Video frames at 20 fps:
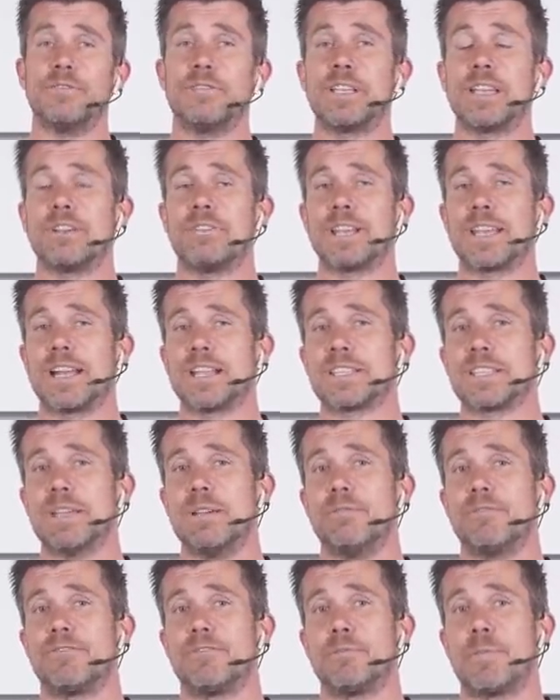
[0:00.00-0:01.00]
giving us
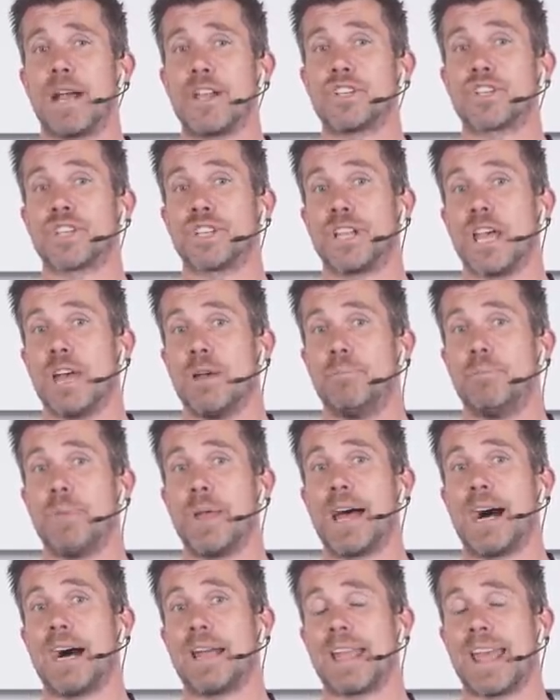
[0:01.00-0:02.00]
information
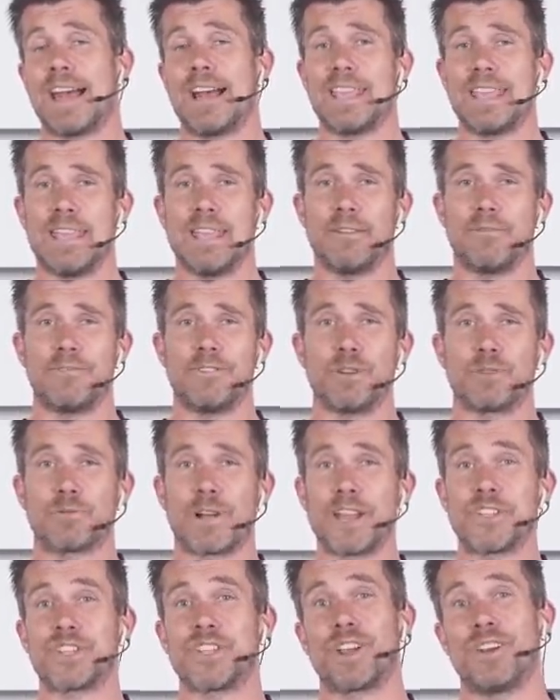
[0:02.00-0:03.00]
about our air fuel
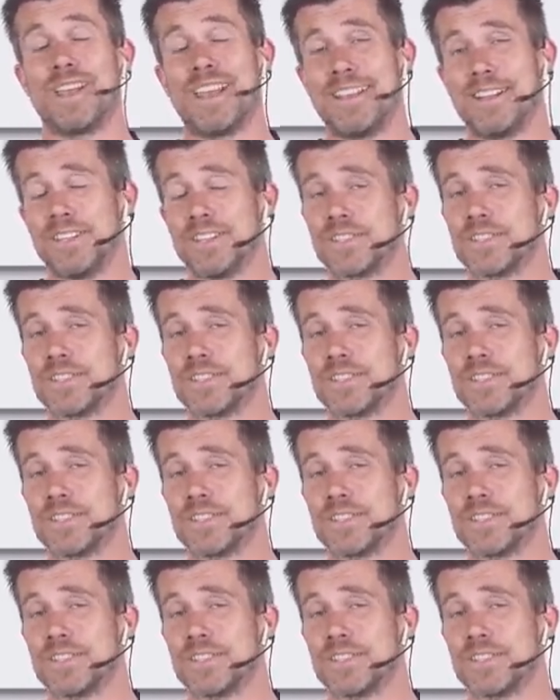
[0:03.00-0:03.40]
ratio, and it